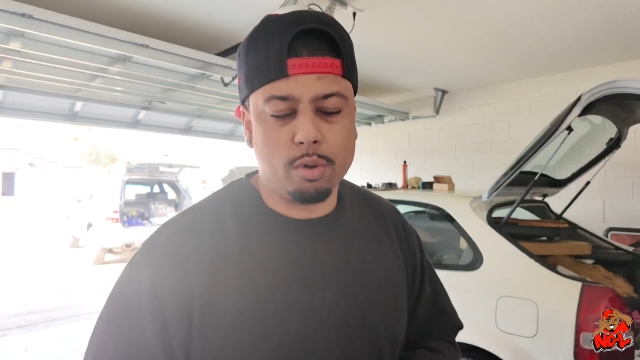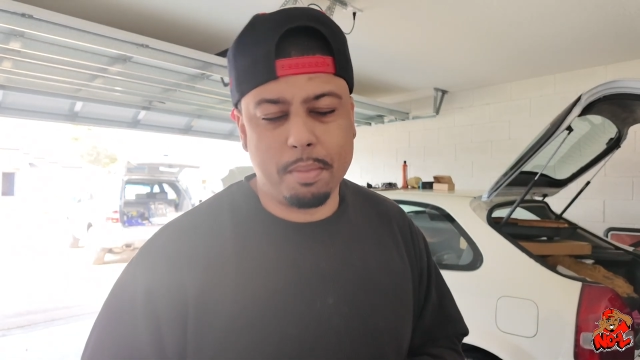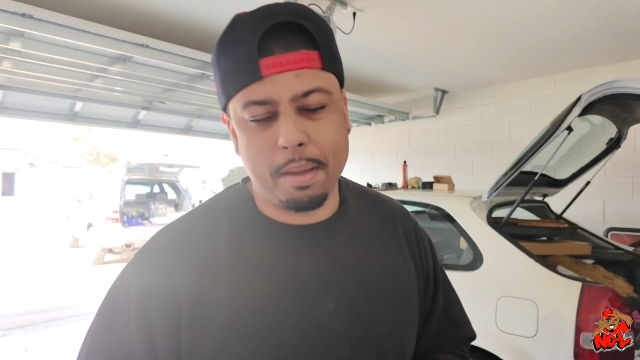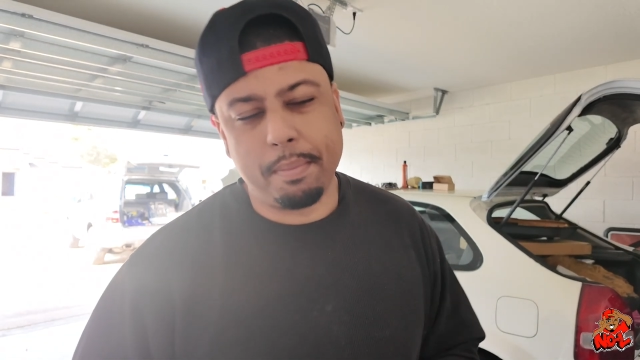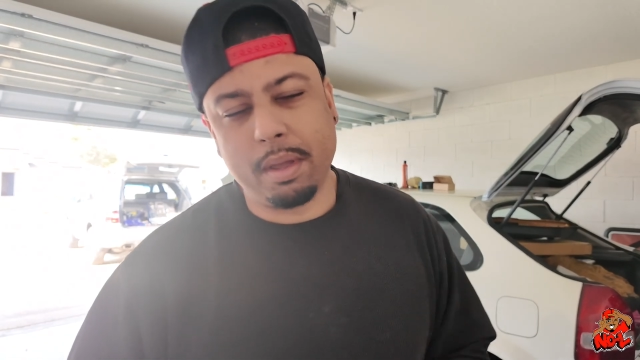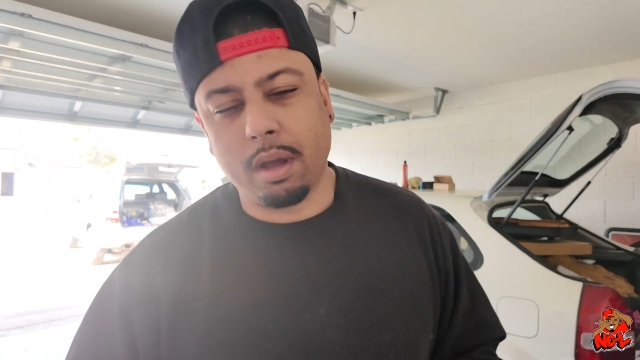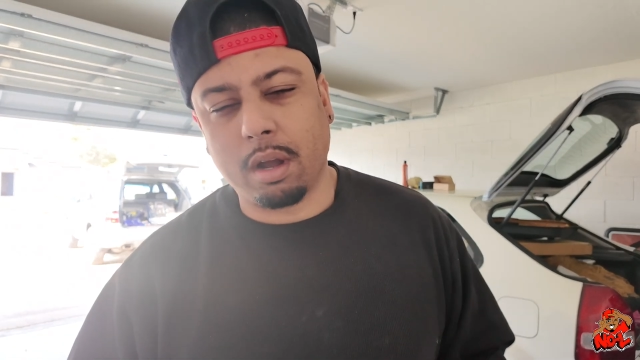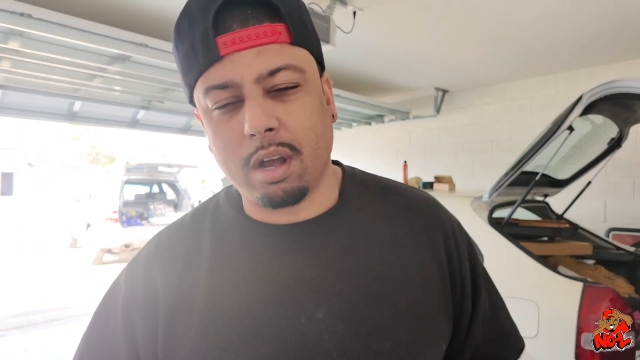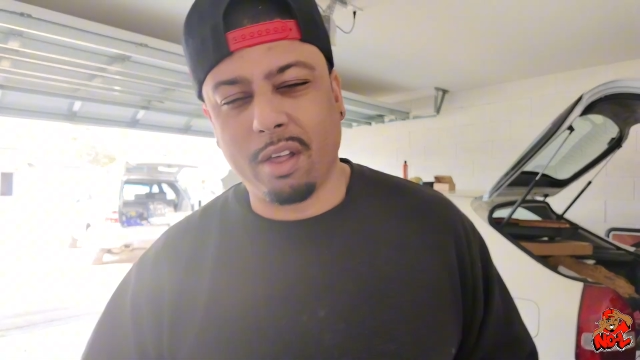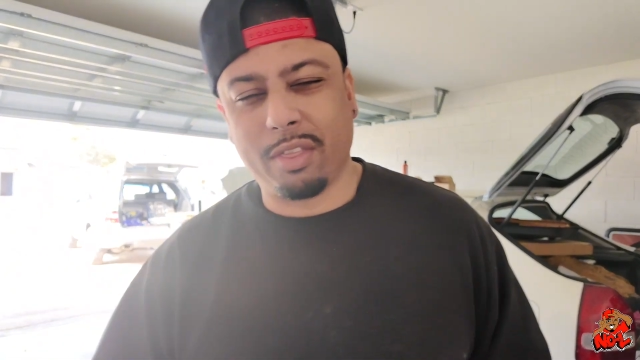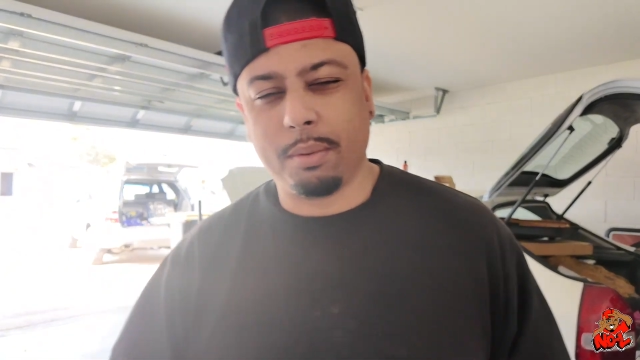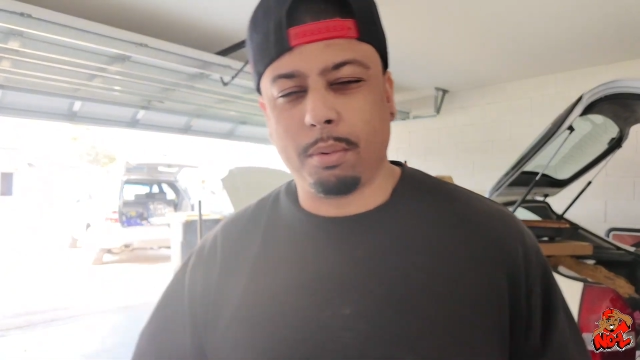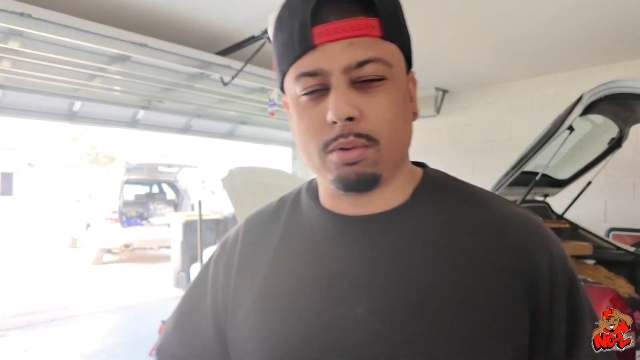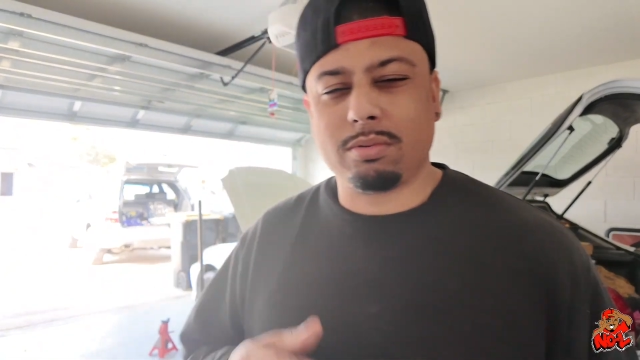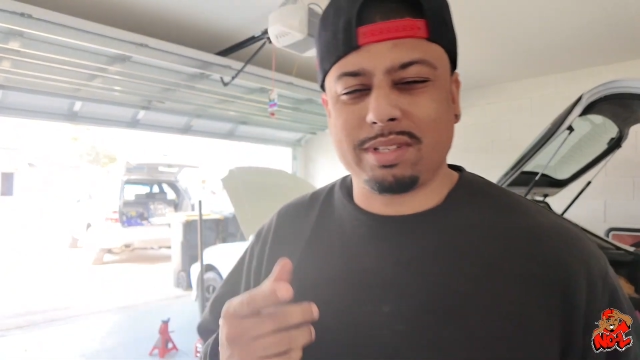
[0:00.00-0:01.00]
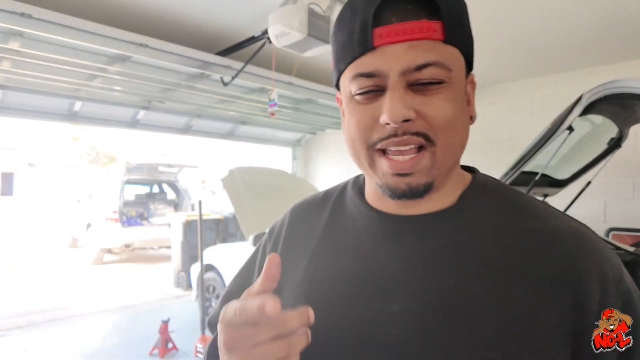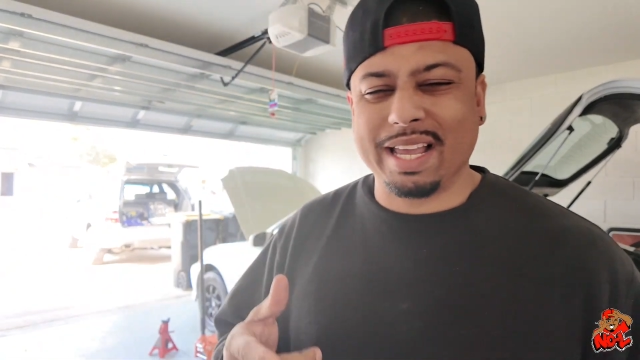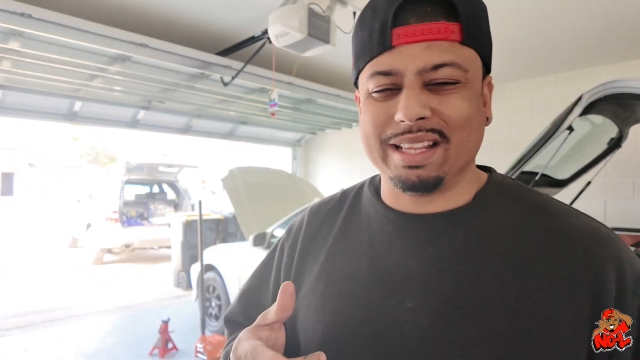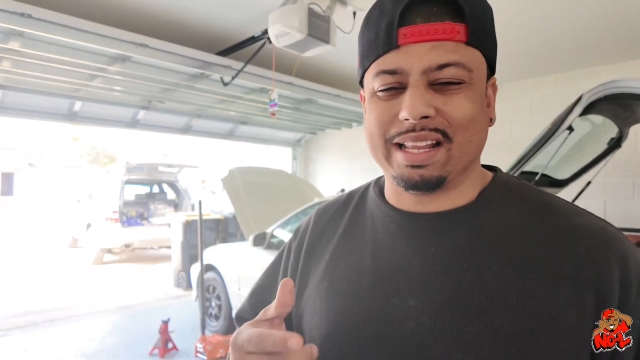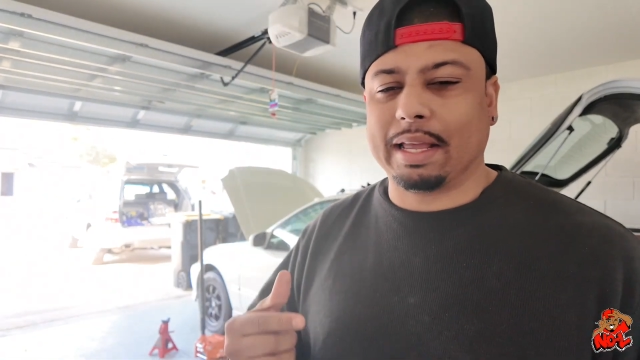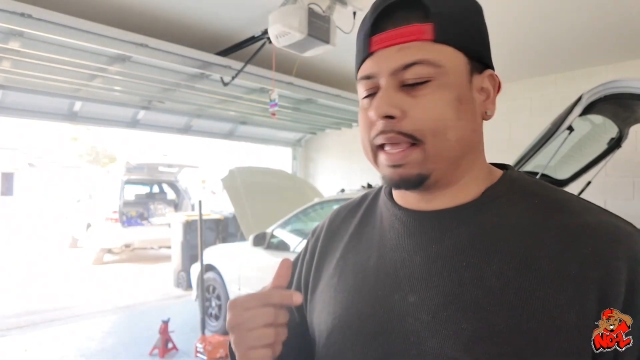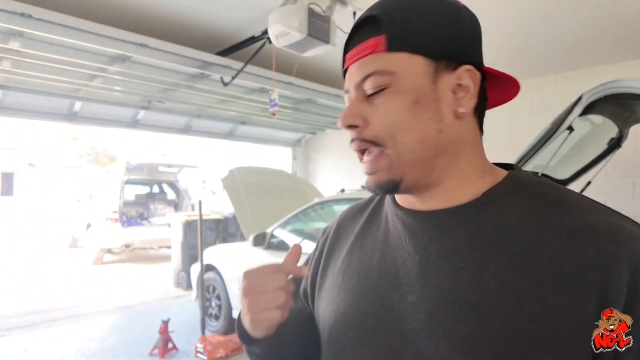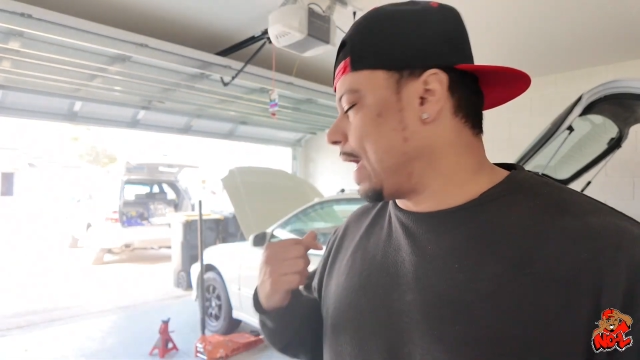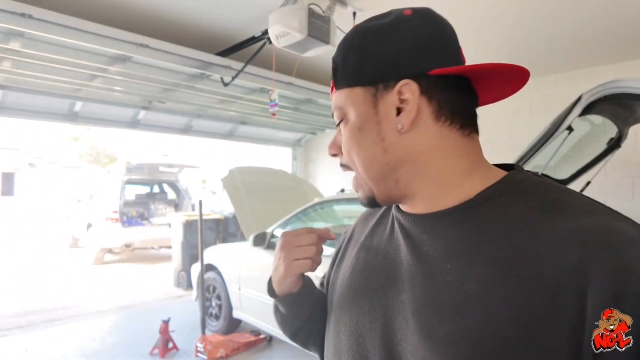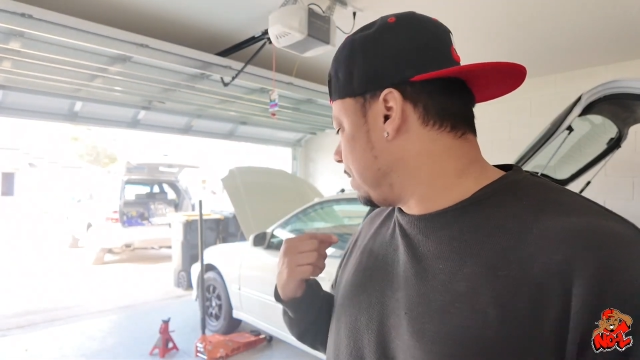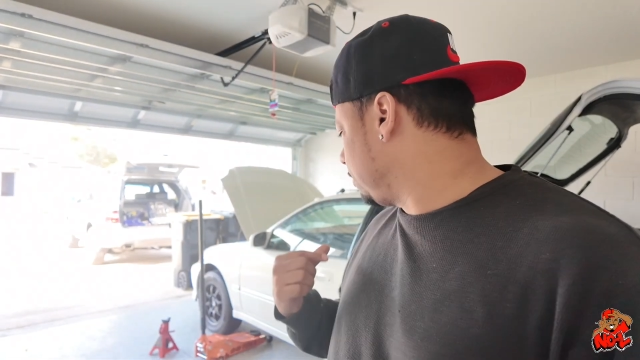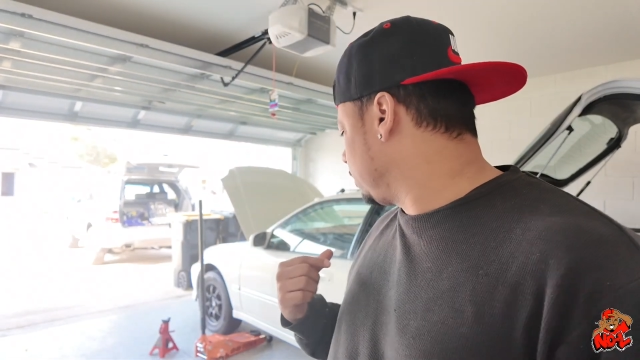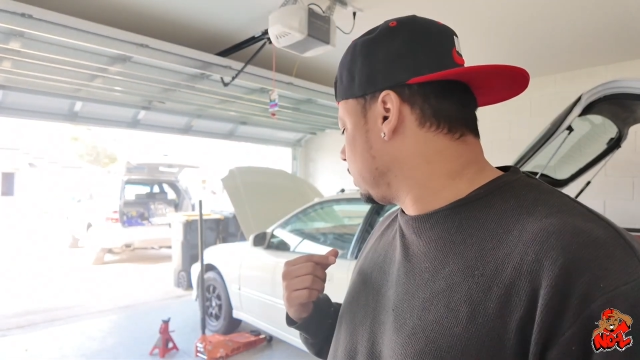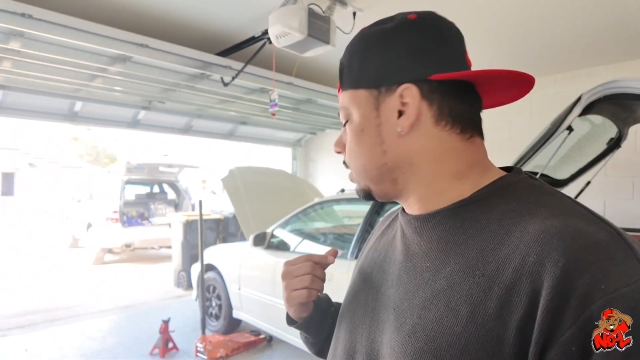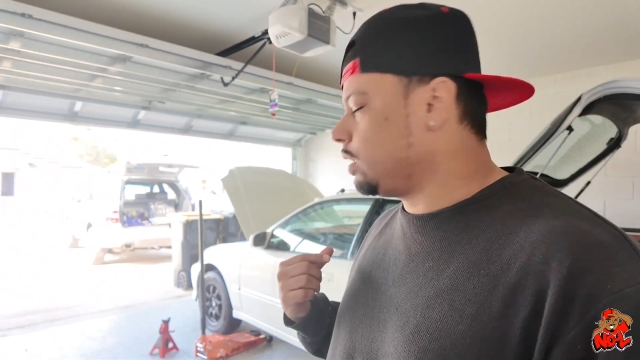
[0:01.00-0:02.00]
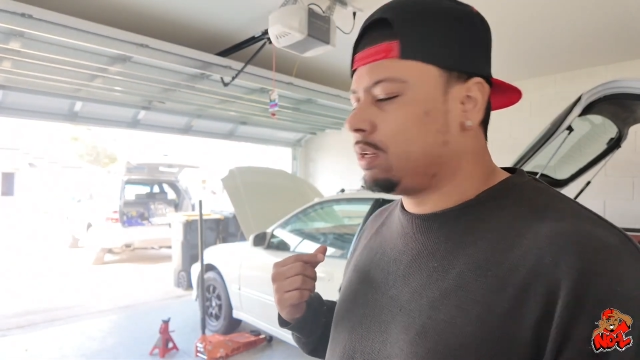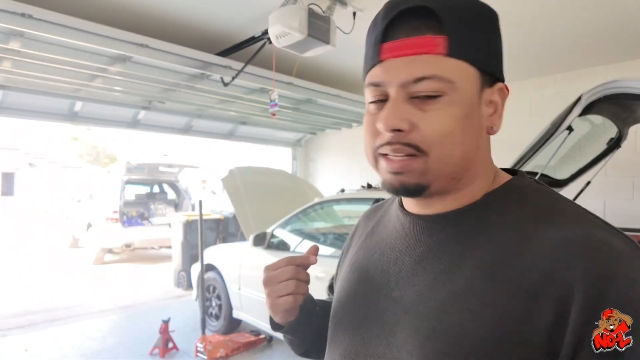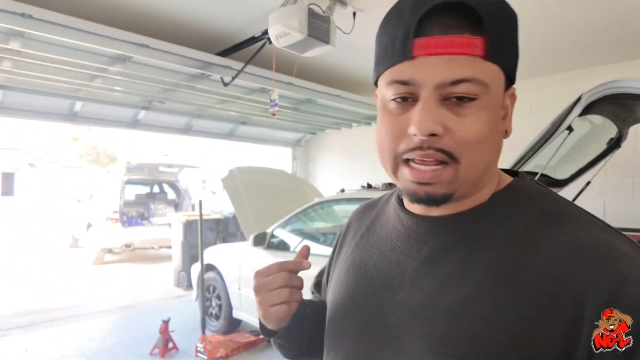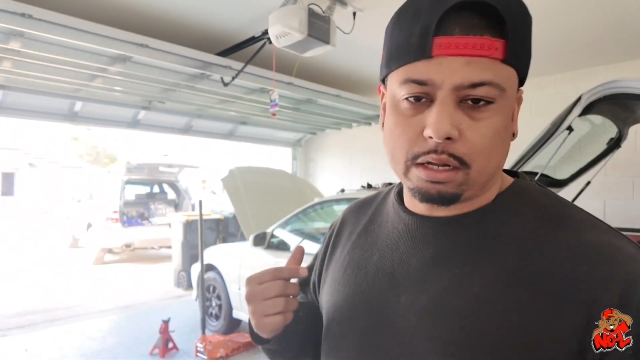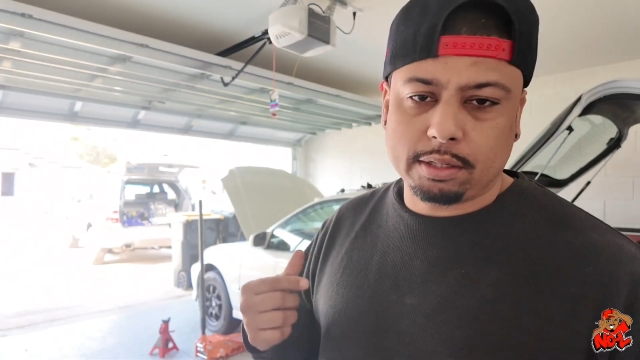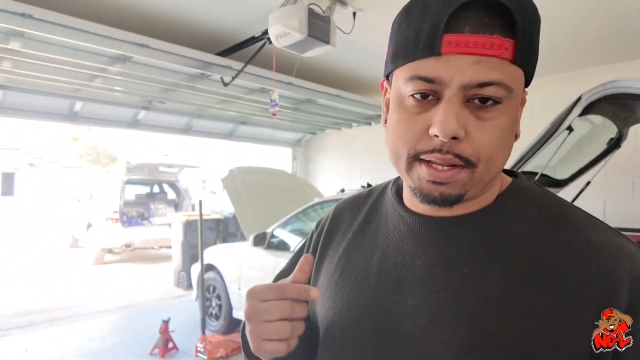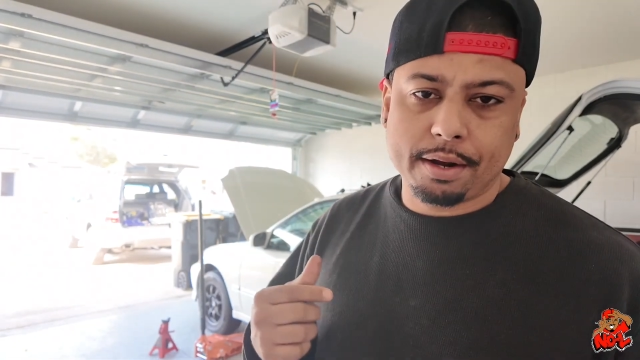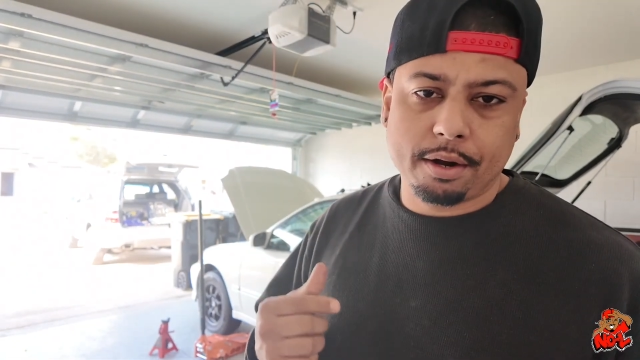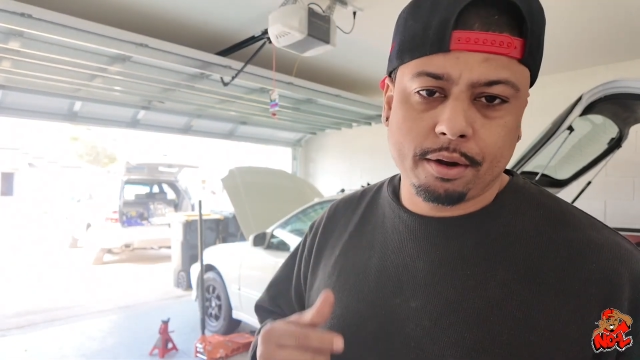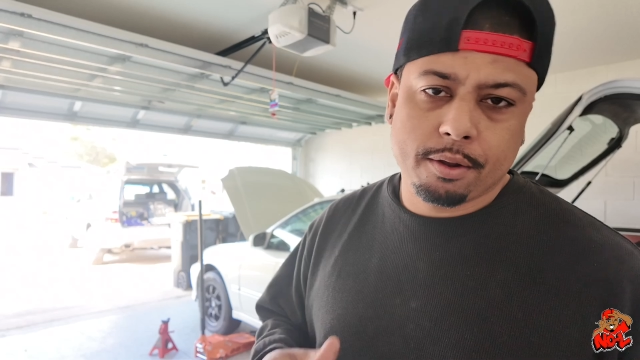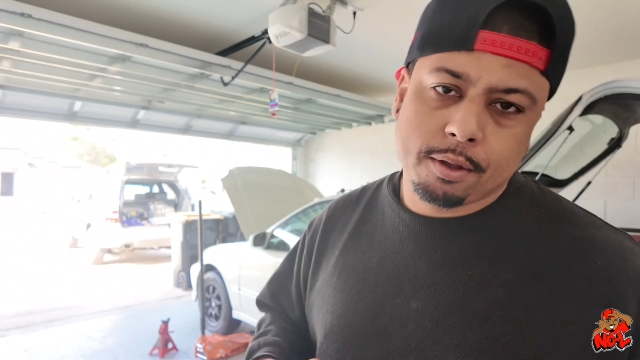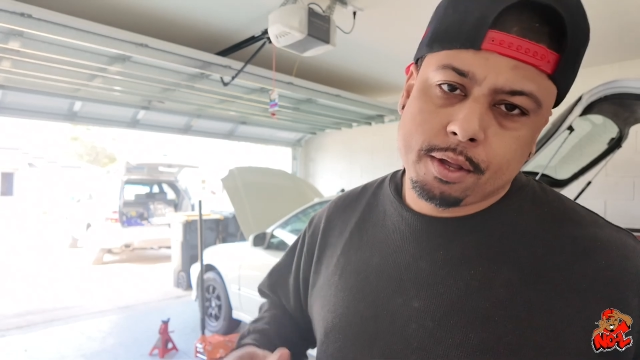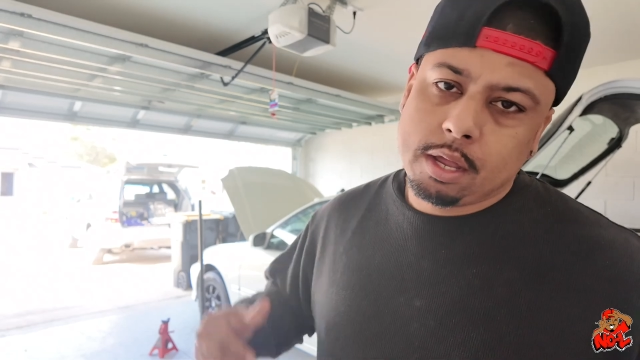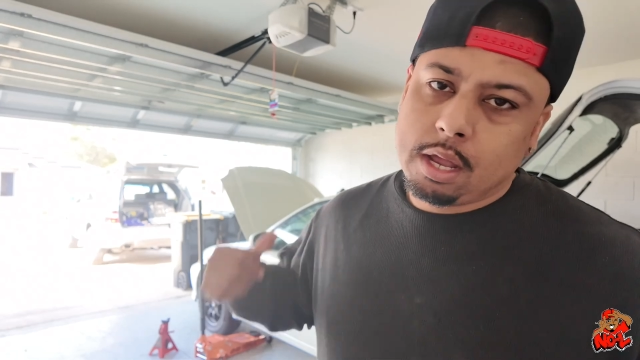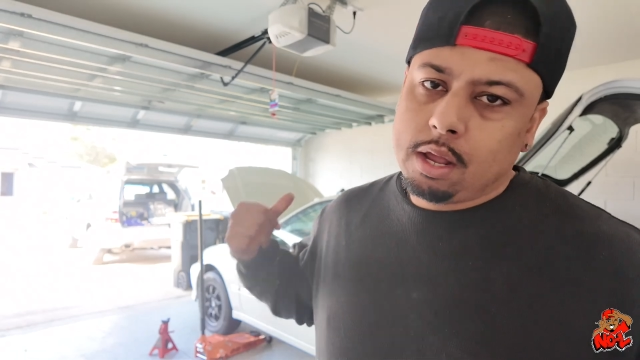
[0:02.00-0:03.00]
It might be uncomfortable taking the camera down there,